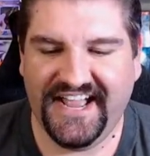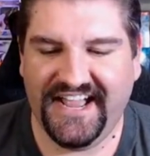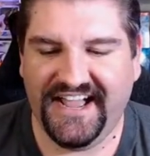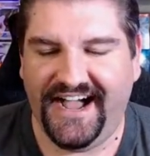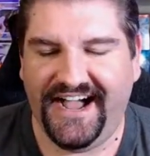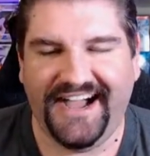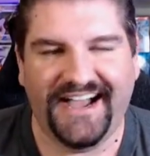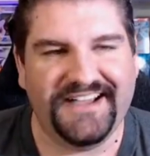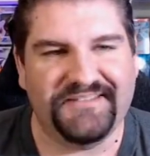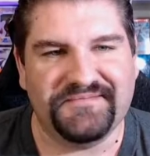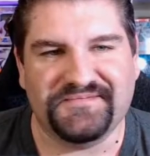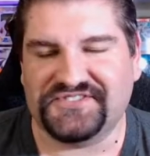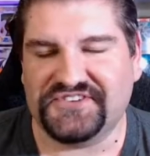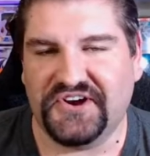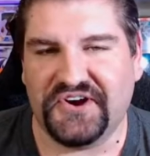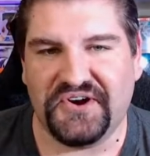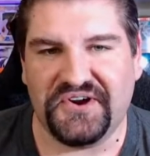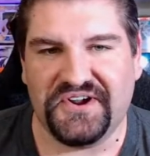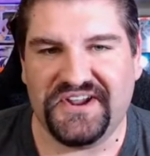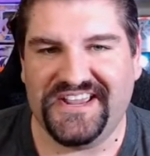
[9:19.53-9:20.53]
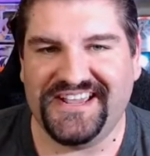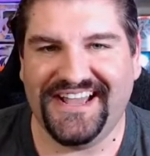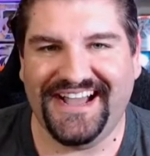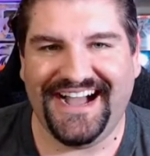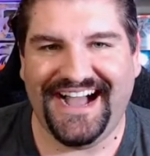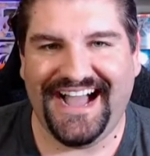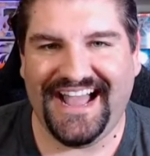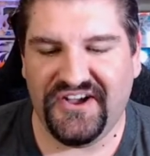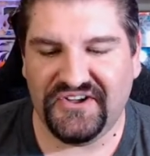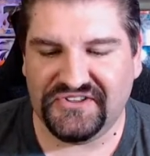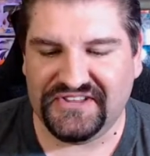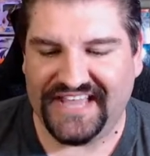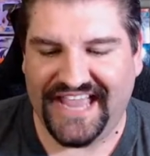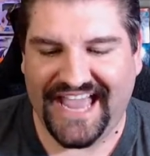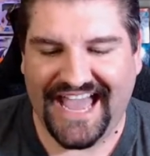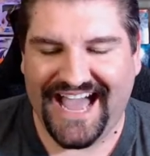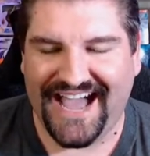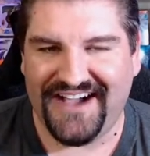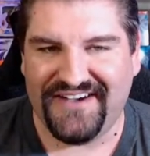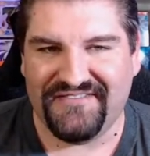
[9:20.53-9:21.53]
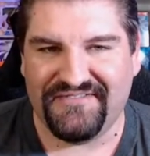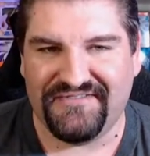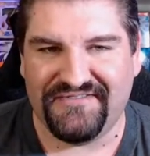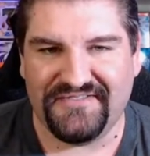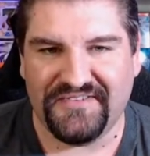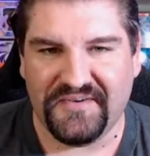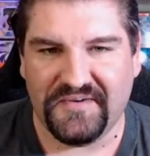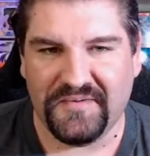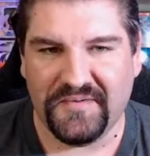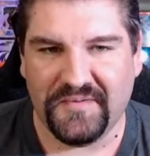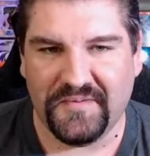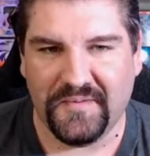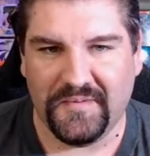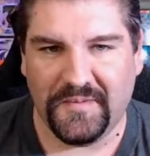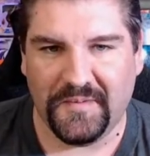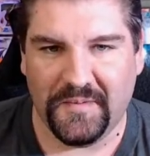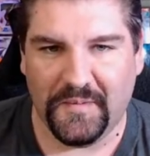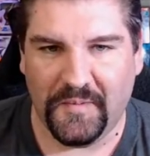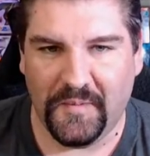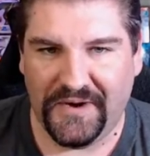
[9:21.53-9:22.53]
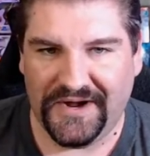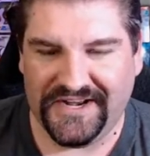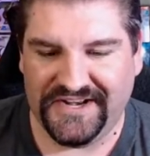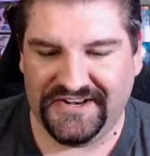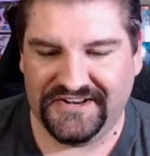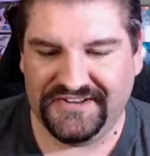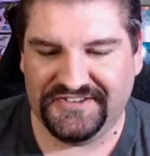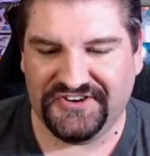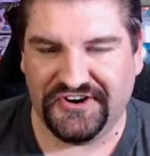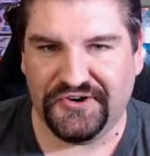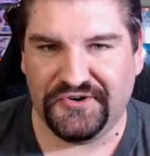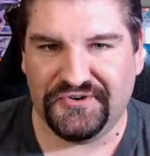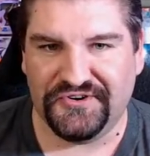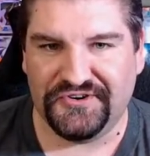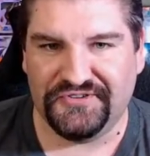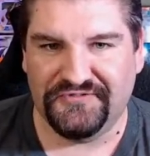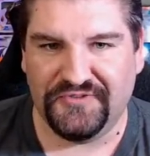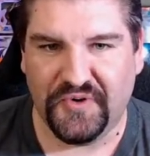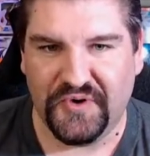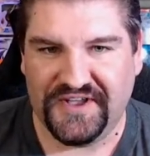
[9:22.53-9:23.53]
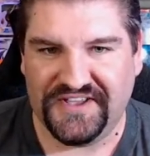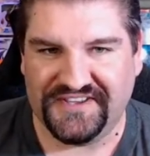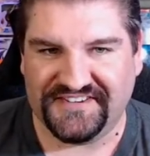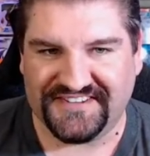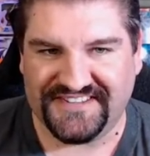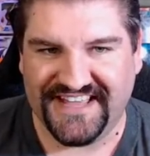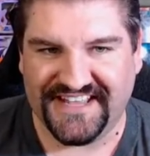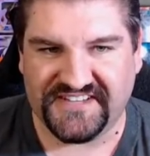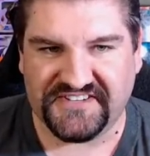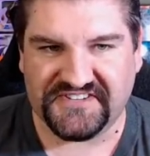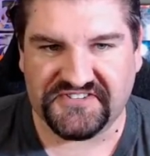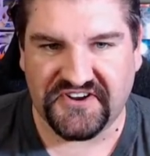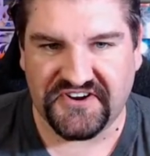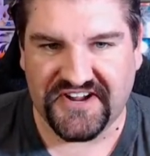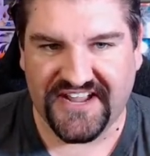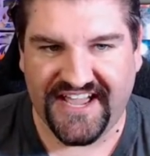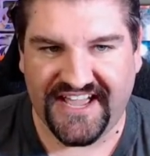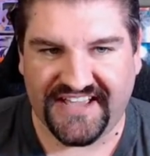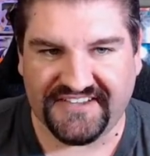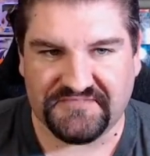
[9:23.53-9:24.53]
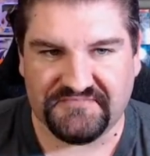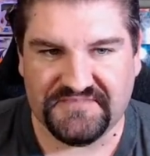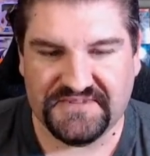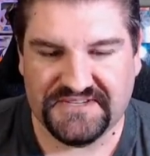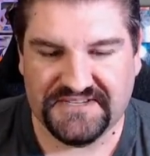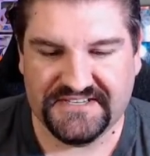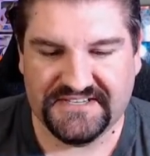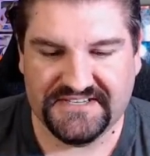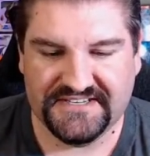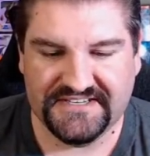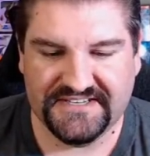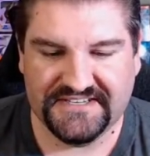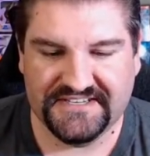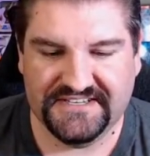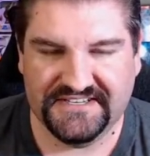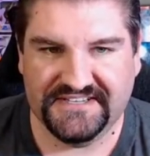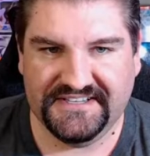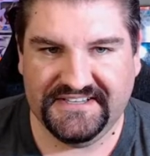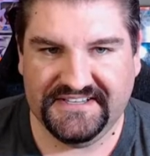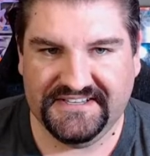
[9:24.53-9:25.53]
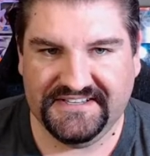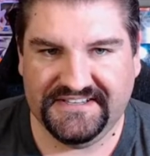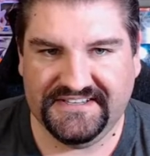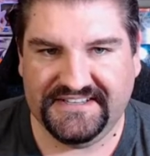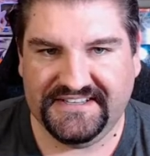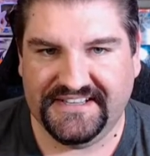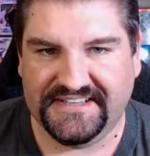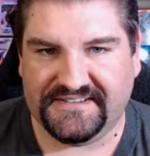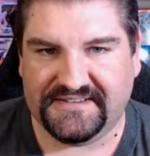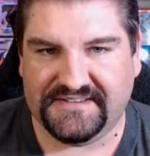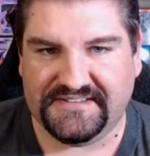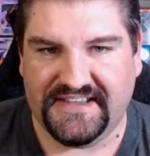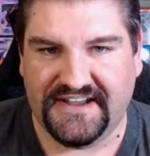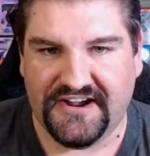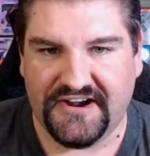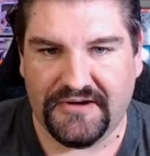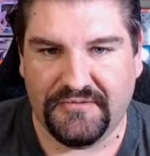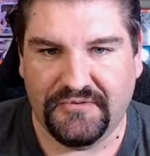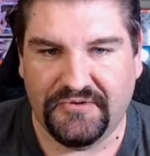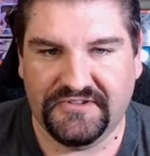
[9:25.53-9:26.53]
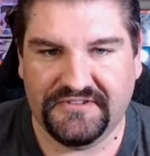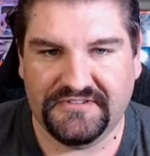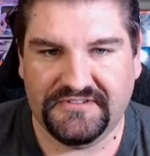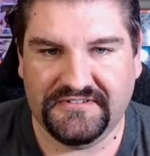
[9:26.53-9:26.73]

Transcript: I'm sorry. I only have one tone of voice, and that's sarcasm. It's terrible.